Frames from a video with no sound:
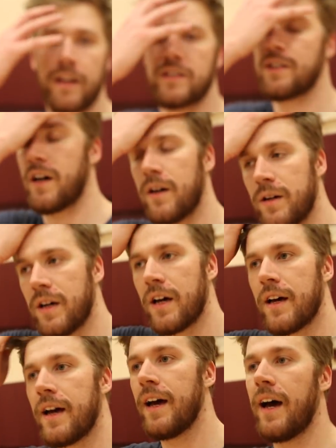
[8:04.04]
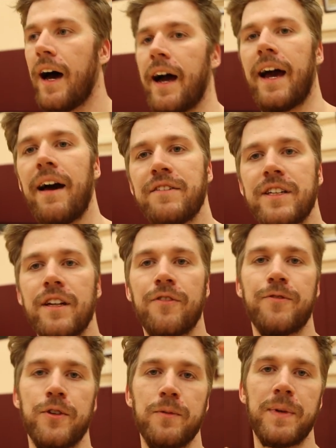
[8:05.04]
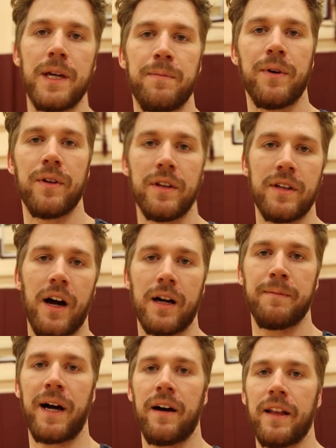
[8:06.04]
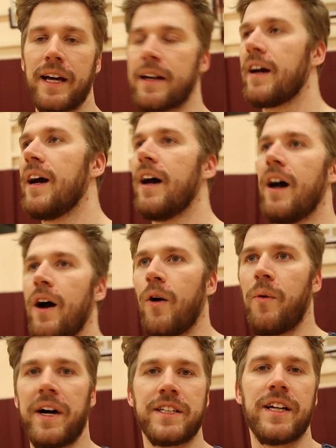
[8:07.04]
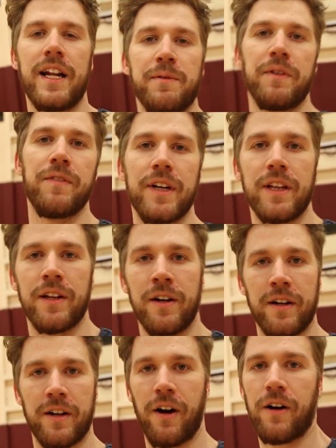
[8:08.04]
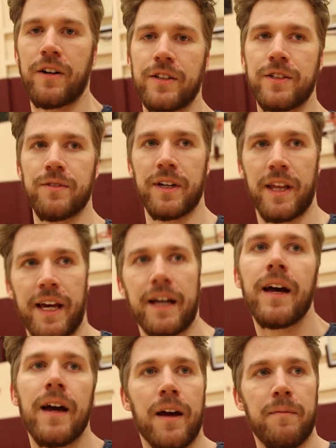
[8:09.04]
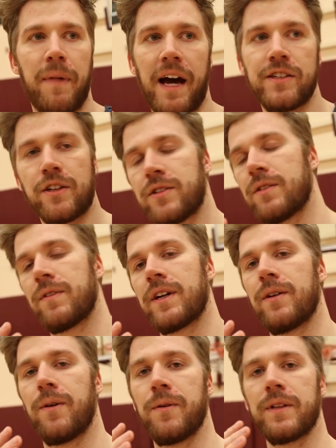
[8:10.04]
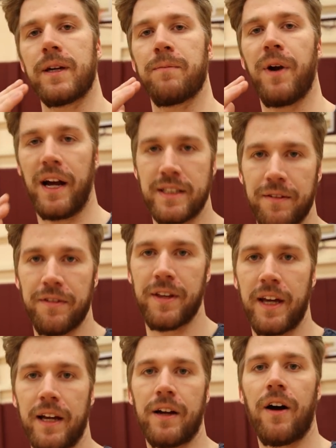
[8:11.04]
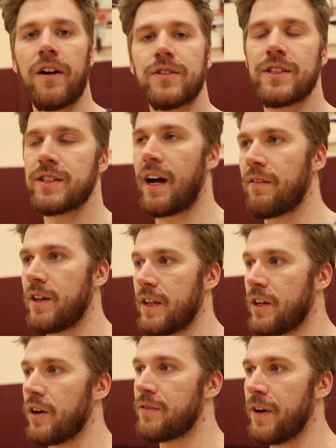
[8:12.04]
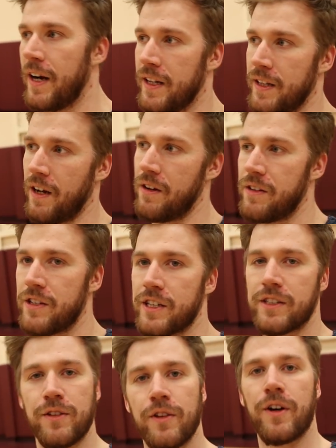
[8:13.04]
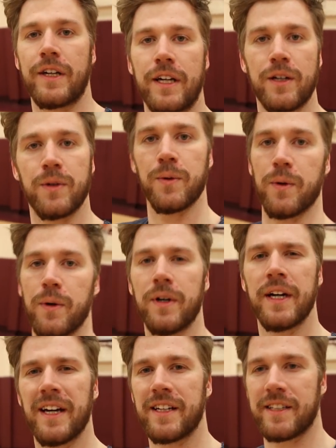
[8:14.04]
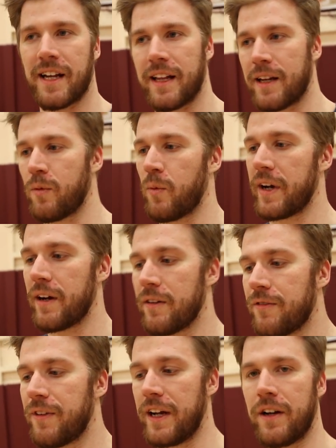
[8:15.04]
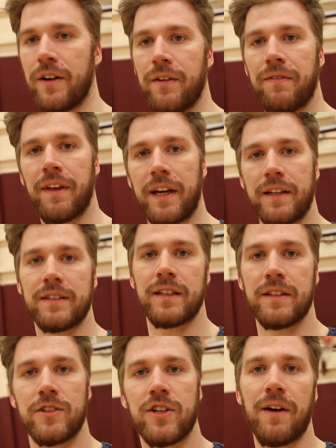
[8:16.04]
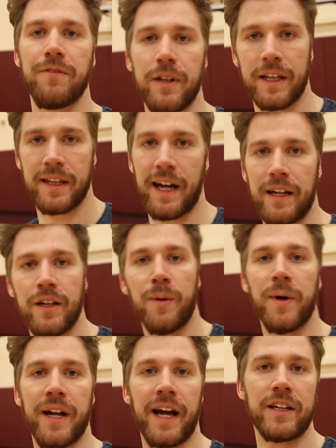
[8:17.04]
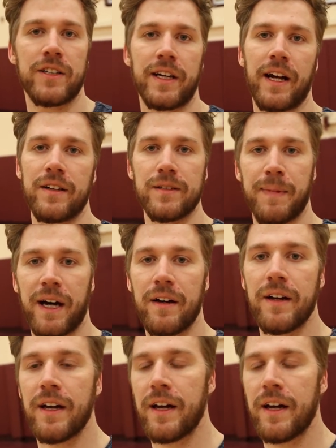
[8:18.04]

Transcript: So I have seen a few people talk about like, why should anyone really learn cardistry? Like magic's the real only impressive thing. Cardistry is not really good for anything other than just looking cool. Just kind of like weird finger things and shuffling that no one actually cares about,